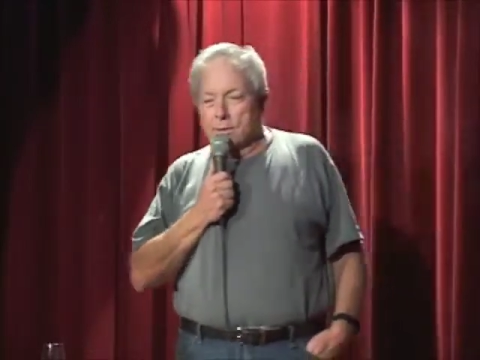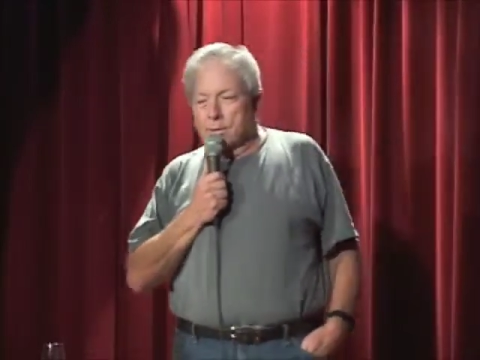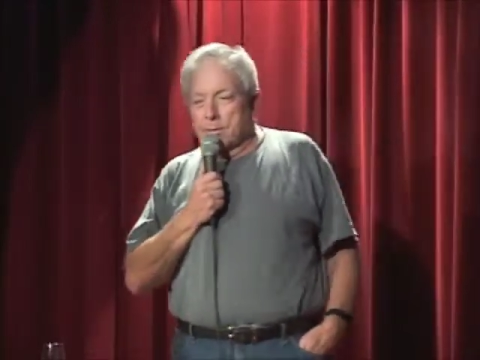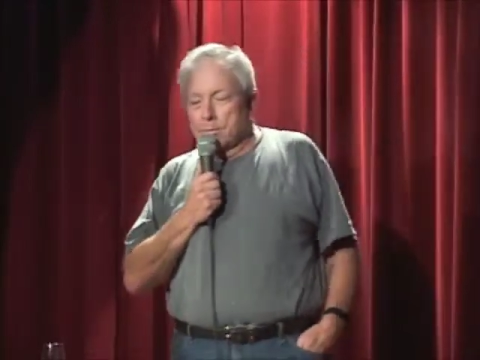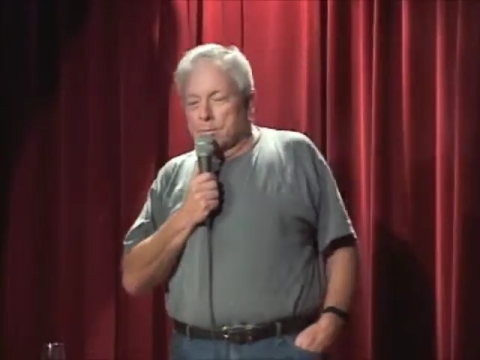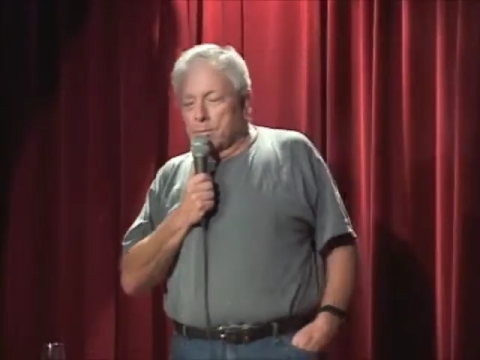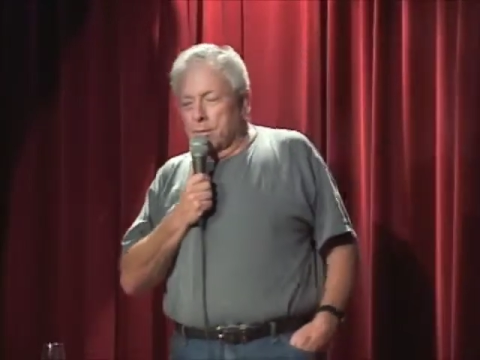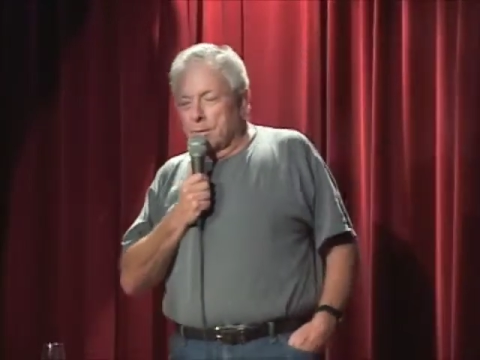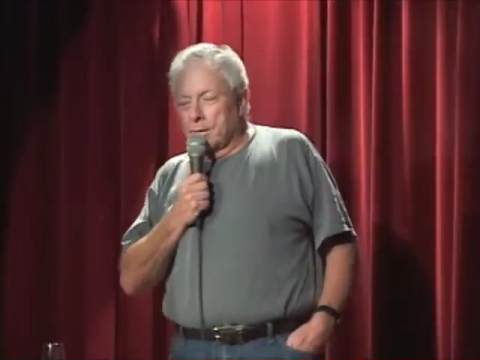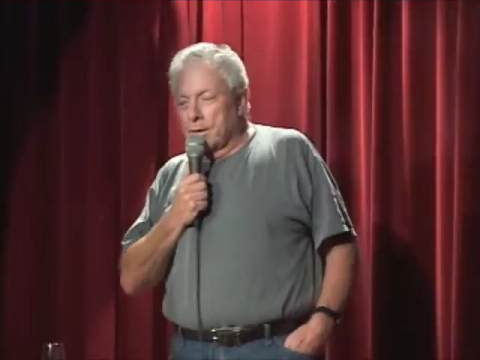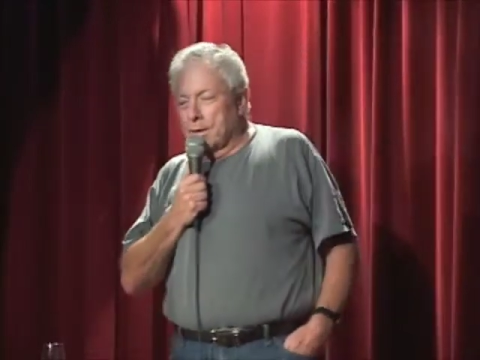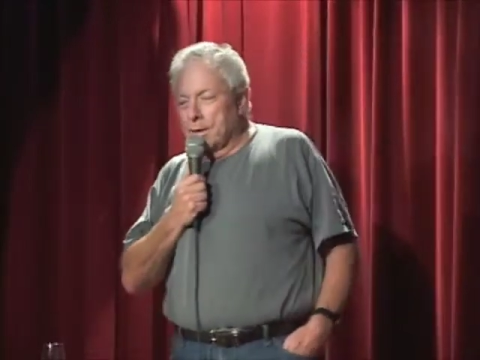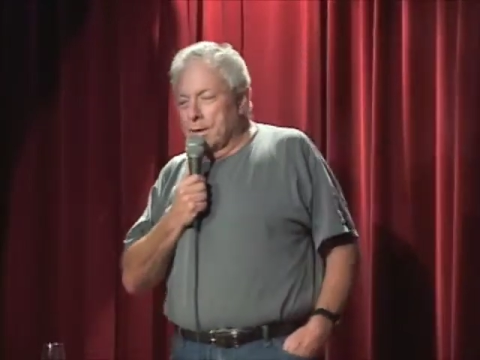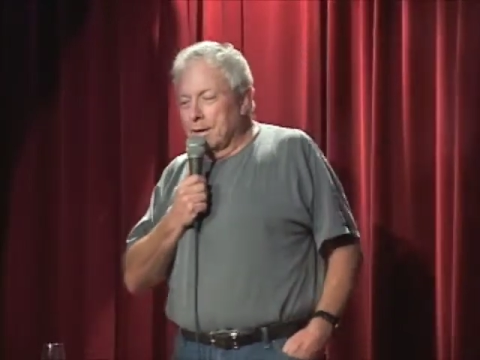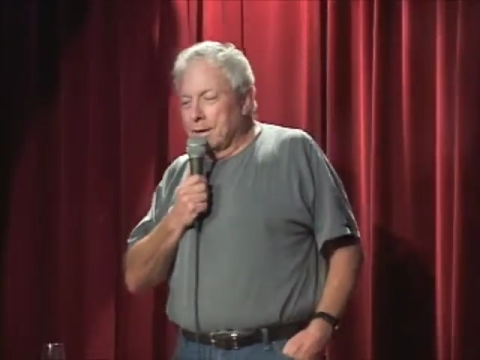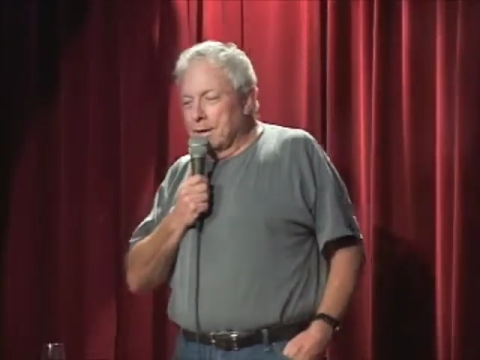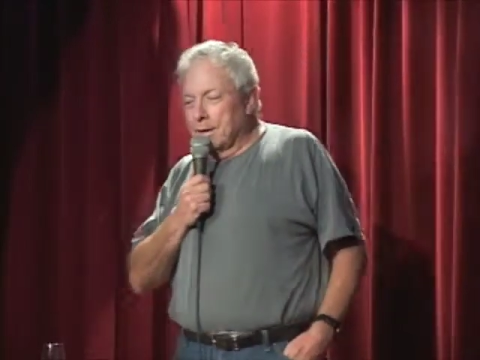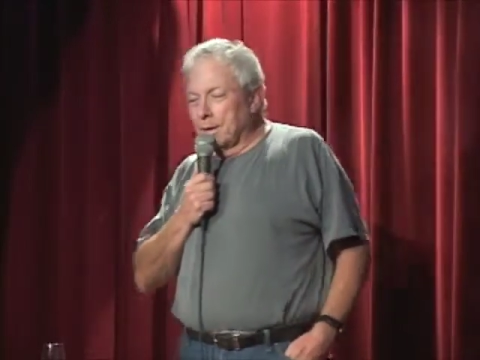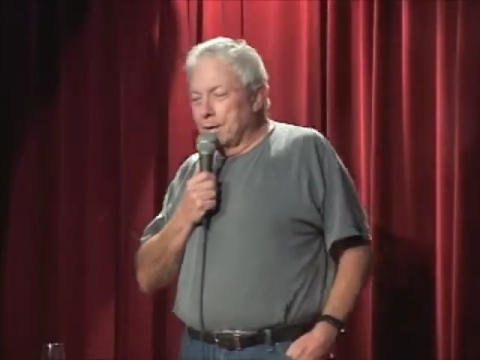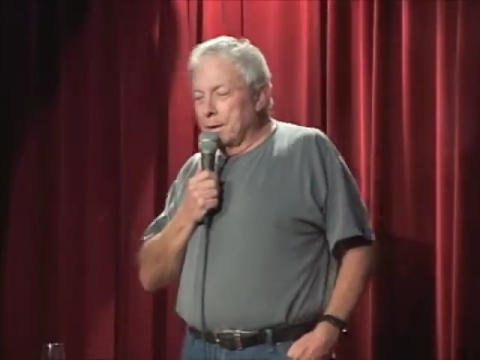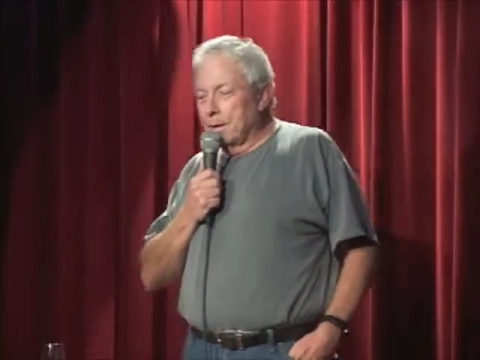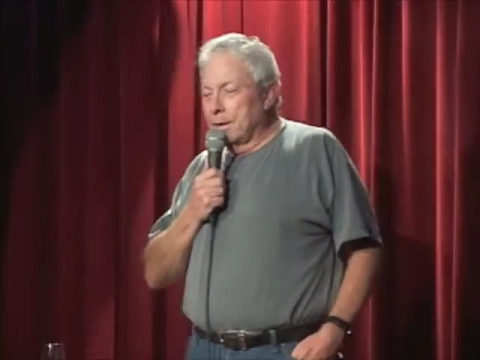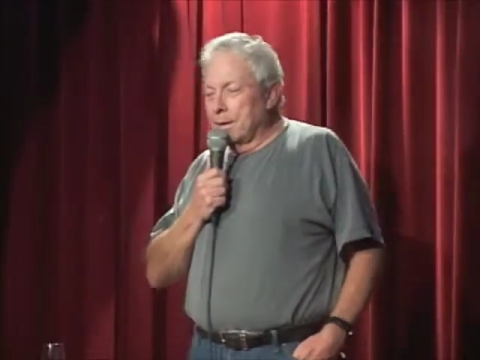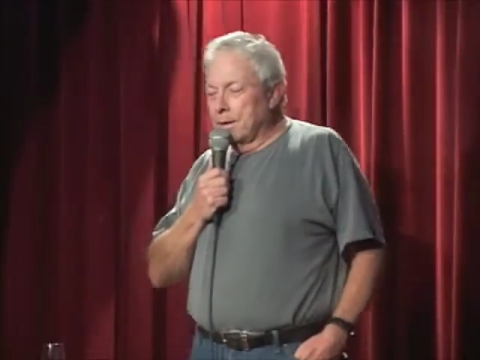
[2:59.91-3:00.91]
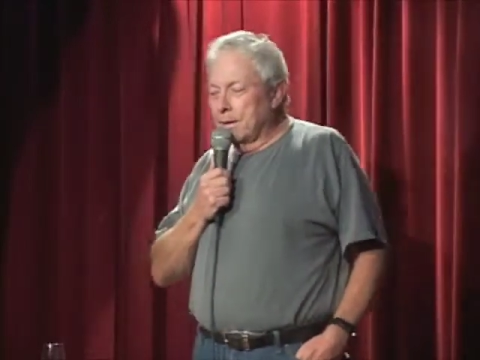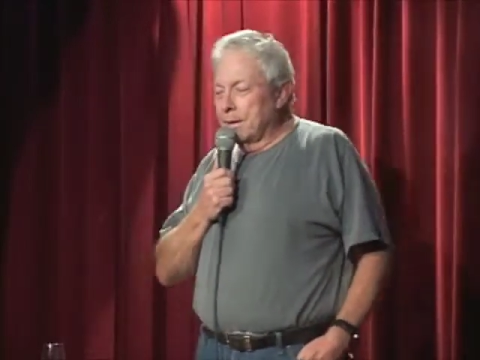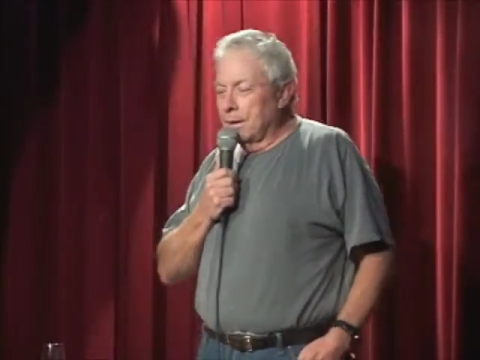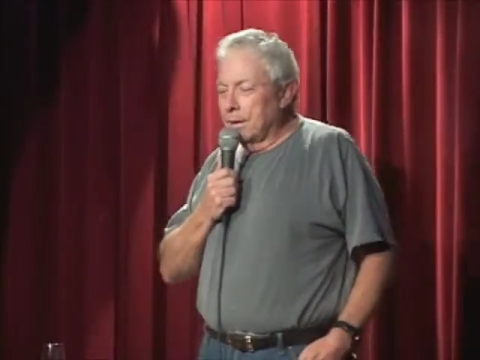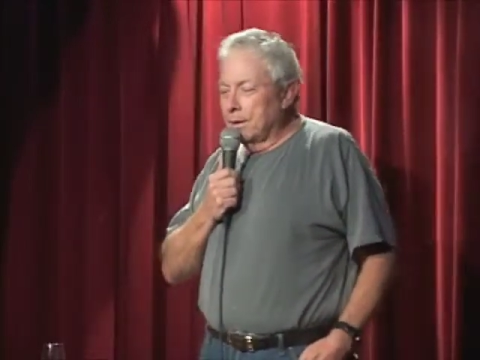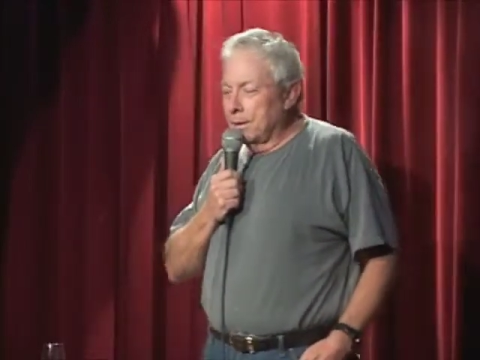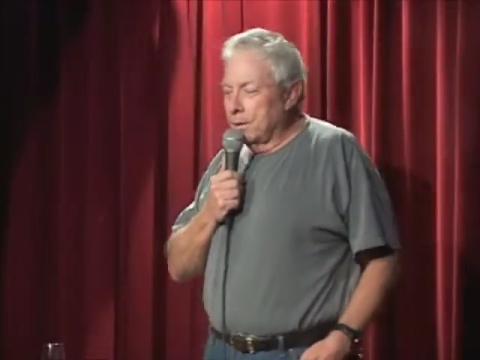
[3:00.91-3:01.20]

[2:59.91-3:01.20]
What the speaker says: Better than I